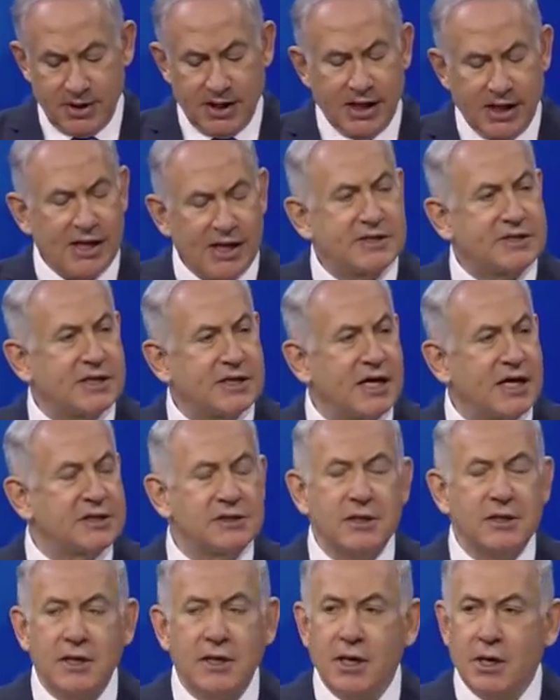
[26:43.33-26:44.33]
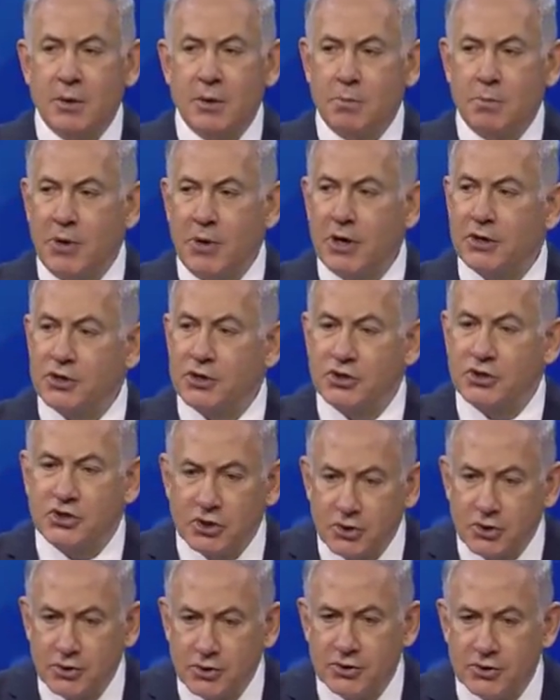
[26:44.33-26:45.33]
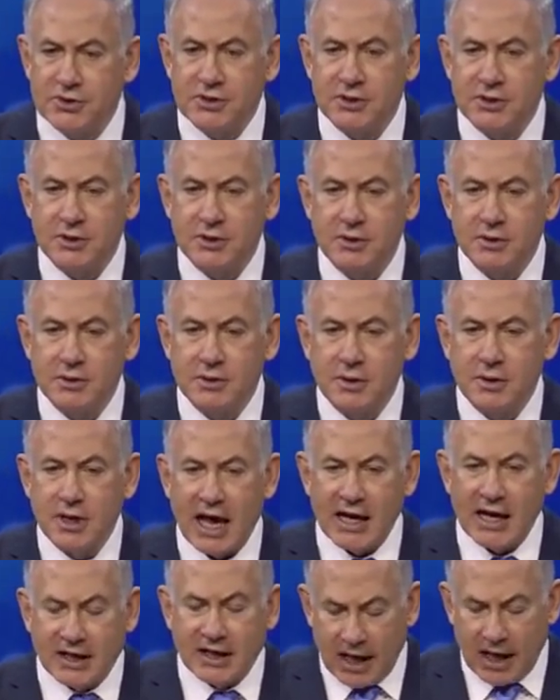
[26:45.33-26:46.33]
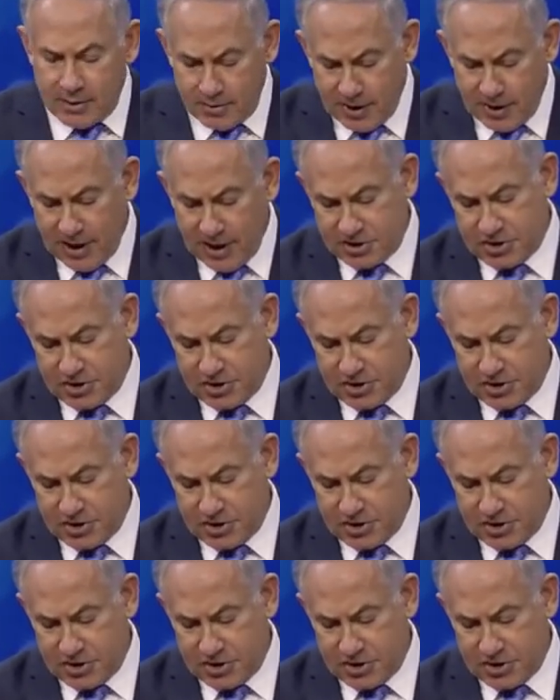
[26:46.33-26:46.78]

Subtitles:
It says, murder Jews and get rich.